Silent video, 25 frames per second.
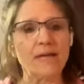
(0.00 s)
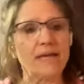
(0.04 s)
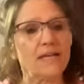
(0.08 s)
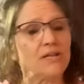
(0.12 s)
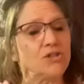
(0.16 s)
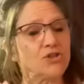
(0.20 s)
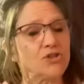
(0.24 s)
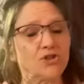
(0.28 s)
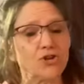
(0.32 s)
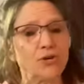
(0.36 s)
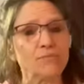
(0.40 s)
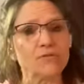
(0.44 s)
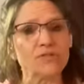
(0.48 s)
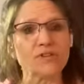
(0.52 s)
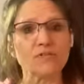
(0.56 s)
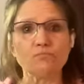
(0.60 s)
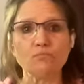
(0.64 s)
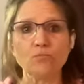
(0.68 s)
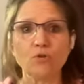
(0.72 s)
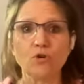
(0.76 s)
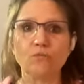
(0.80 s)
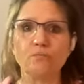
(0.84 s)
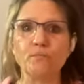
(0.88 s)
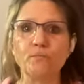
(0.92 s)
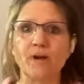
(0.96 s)
in terms
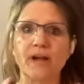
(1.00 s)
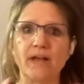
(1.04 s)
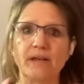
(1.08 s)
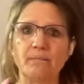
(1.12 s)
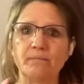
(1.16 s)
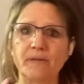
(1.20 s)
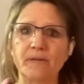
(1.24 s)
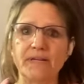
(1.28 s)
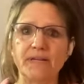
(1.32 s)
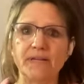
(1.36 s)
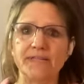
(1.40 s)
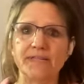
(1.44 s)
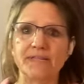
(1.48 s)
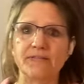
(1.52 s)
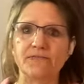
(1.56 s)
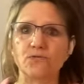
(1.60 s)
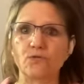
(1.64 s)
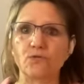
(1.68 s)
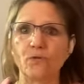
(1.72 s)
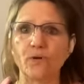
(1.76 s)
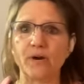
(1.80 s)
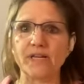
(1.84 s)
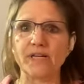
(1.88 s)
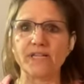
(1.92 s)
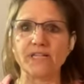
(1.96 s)
of movement, because
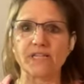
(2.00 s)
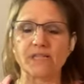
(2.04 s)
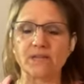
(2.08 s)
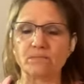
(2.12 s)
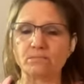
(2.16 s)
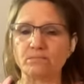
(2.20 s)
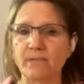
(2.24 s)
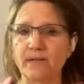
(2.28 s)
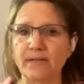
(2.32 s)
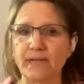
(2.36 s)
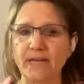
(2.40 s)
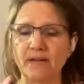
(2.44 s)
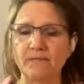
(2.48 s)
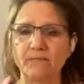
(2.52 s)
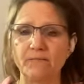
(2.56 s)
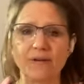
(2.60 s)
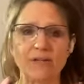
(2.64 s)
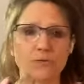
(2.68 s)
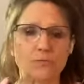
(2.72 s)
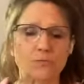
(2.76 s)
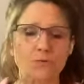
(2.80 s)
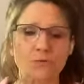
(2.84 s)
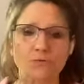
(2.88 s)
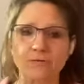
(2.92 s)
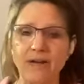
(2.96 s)
of course, many of
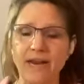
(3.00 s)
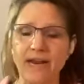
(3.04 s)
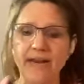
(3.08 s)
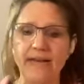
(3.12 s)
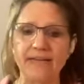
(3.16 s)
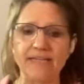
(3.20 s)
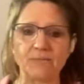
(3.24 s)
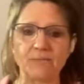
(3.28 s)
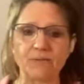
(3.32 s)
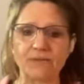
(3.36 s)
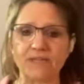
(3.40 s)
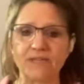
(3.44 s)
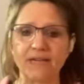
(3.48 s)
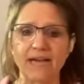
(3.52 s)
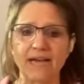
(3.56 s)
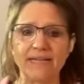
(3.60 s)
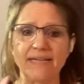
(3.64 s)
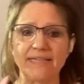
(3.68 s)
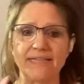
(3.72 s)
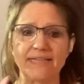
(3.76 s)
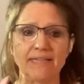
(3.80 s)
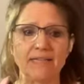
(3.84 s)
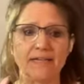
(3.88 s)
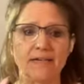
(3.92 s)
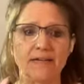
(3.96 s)
us were raised with the
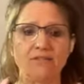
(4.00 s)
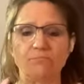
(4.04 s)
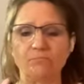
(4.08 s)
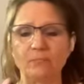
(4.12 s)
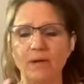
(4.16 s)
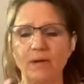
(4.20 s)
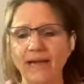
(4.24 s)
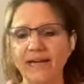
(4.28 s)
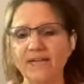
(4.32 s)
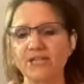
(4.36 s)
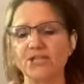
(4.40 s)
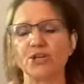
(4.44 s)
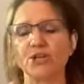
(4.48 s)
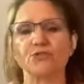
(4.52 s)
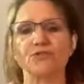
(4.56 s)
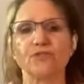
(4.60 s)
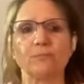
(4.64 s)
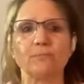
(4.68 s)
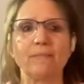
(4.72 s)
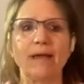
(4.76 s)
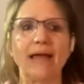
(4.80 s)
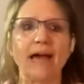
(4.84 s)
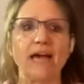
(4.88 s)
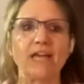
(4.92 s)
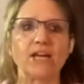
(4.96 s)
idea of mind
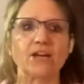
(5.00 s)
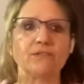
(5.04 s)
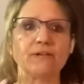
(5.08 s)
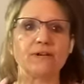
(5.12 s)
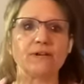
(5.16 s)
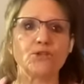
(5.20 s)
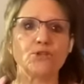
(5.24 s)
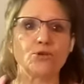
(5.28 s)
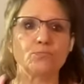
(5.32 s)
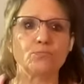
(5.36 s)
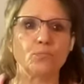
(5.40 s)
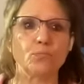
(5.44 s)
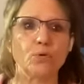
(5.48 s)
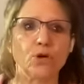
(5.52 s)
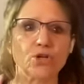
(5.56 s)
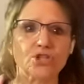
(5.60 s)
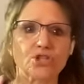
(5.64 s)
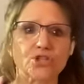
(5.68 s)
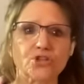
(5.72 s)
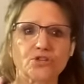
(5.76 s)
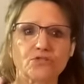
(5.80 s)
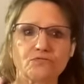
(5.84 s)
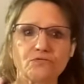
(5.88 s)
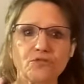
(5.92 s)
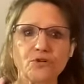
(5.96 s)
over matter, and you
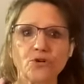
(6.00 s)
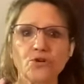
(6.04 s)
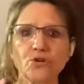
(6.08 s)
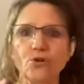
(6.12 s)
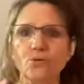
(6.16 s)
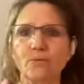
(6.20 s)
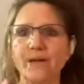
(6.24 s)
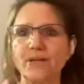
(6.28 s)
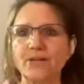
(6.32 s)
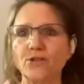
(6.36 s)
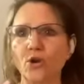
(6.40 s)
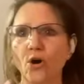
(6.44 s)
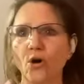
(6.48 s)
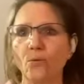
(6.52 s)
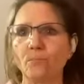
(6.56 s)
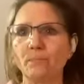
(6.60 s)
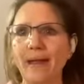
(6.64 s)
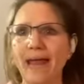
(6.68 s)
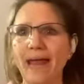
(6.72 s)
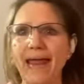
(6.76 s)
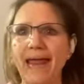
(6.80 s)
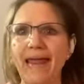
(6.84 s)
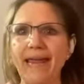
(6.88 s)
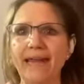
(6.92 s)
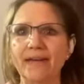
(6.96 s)
push through and no
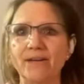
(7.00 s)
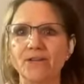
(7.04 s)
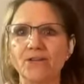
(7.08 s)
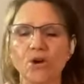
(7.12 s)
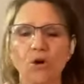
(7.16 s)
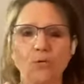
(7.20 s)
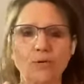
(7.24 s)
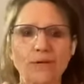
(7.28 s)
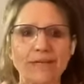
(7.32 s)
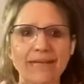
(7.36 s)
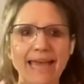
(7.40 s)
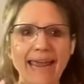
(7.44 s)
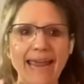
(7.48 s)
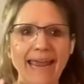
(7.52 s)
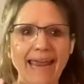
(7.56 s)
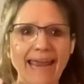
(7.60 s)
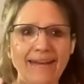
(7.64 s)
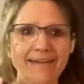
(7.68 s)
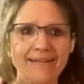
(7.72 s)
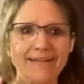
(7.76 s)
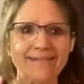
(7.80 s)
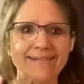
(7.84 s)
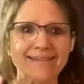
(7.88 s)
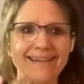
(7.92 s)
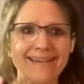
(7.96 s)
pain, no
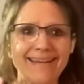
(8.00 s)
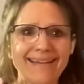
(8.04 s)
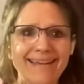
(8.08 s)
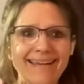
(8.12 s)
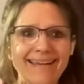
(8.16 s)
gain.